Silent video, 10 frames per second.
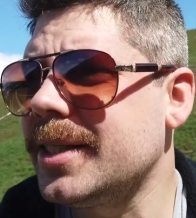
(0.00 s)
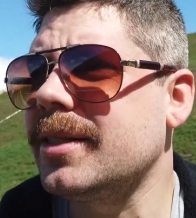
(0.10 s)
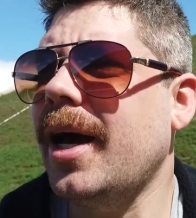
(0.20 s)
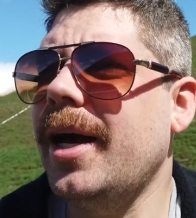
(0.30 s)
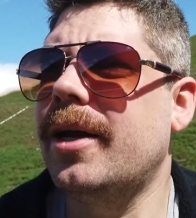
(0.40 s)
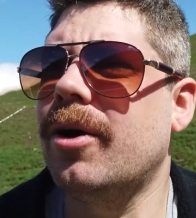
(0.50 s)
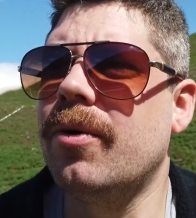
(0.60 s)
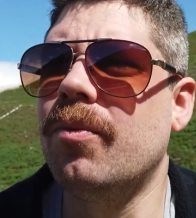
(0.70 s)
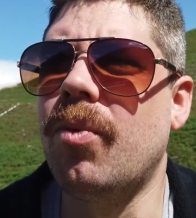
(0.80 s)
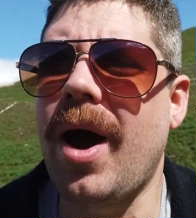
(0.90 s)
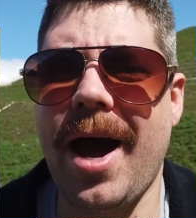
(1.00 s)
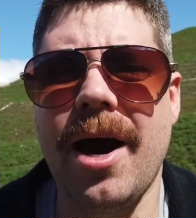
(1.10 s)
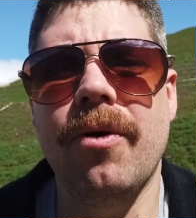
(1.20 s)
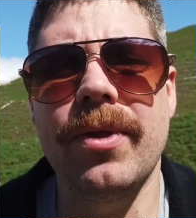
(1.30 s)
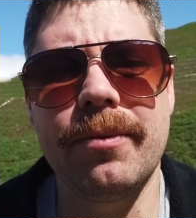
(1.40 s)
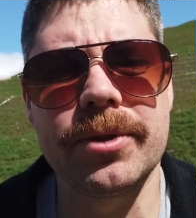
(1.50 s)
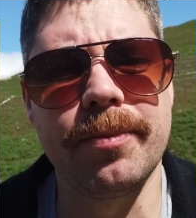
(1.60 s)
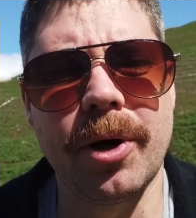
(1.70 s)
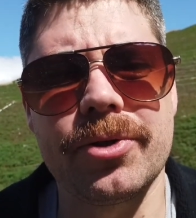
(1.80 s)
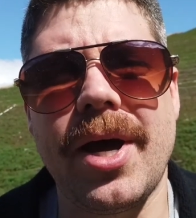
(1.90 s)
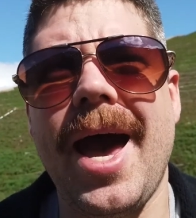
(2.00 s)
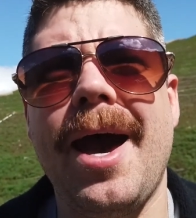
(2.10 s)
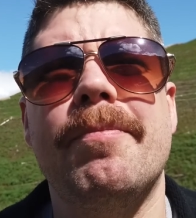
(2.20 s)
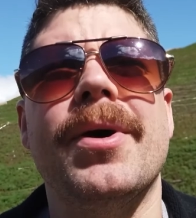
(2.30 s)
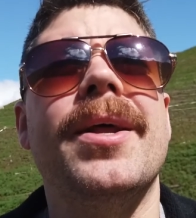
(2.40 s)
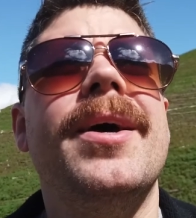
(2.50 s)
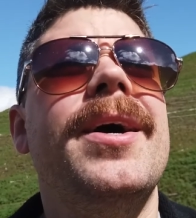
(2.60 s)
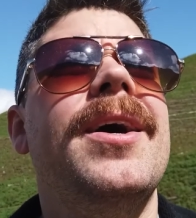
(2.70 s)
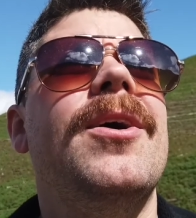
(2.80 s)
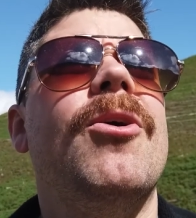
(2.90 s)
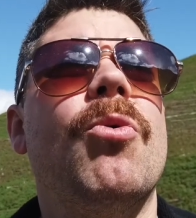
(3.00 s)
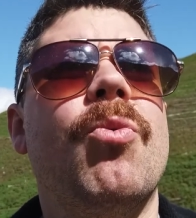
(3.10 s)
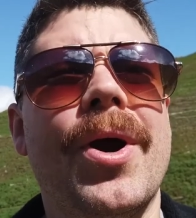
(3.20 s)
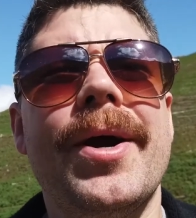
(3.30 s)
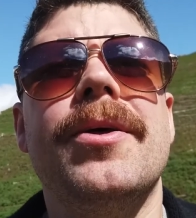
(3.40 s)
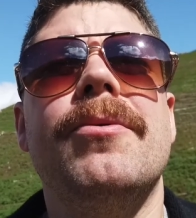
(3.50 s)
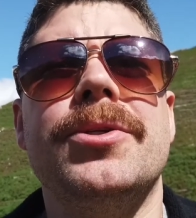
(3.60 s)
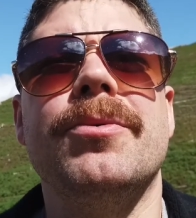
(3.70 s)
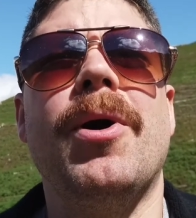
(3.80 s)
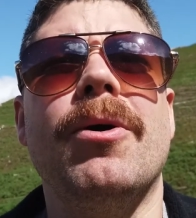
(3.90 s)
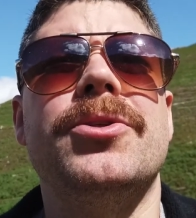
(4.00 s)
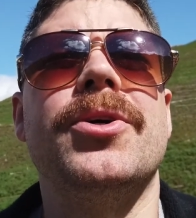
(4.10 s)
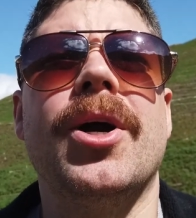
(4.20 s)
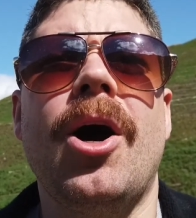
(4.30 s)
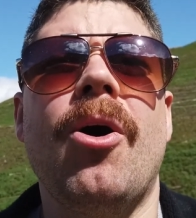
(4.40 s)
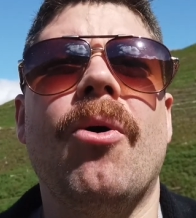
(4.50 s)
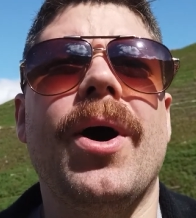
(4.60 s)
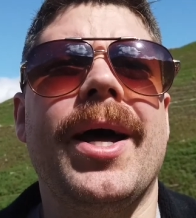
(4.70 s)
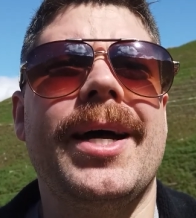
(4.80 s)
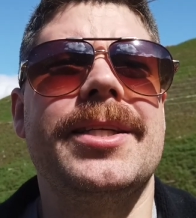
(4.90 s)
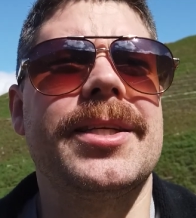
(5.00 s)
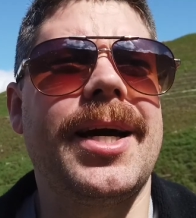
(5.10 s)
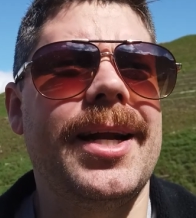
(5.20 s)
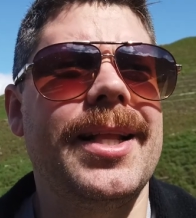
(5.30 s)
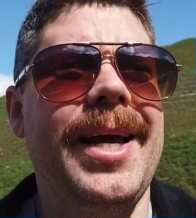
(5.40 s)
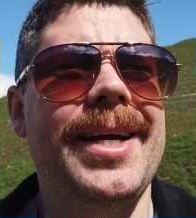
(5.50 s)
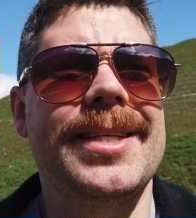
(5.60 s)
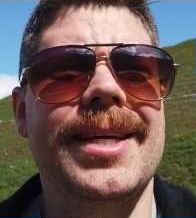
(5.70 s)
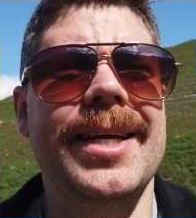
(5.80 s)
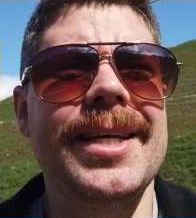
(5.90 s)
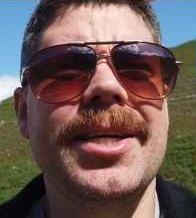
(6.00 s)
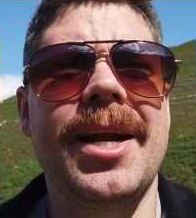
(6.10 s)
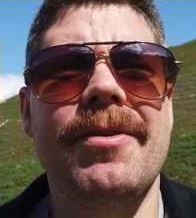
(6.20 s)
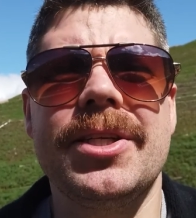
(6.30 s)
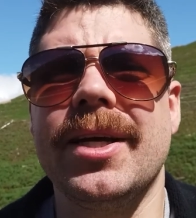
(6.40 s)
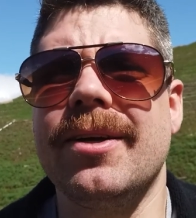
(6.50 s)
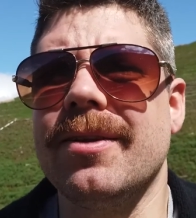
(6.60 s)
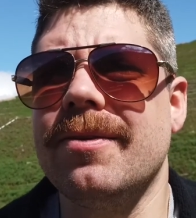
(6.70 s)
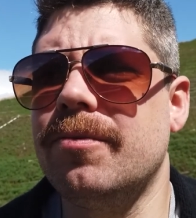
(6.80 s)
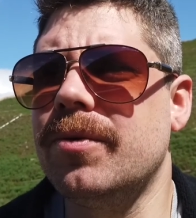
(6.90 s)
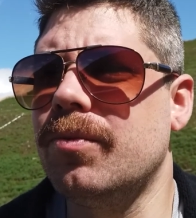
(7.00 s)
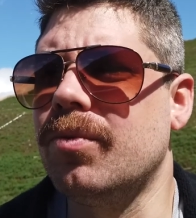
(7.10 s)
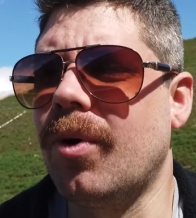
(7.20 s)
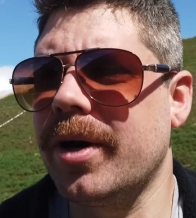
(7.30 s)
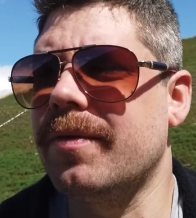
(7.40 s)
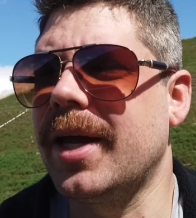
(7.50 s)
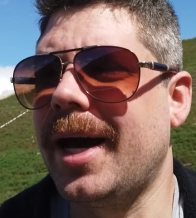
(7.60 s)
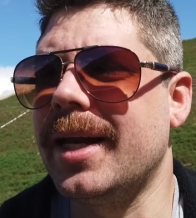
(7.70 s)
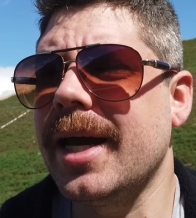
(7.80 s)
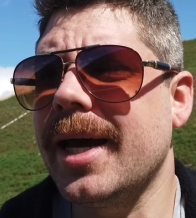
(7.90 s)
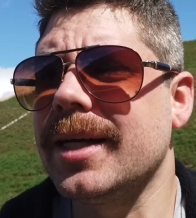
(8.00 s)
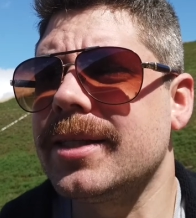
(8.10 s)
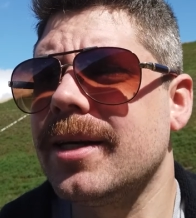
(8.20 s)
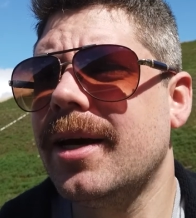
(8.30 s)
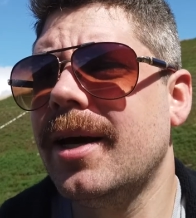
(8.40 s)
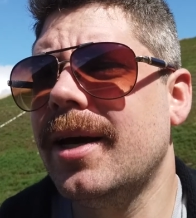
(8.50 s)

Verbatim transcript: decide on how that was supposed to happen or where they were supposed to go. And I just kind of liked each and every single one of the ideas.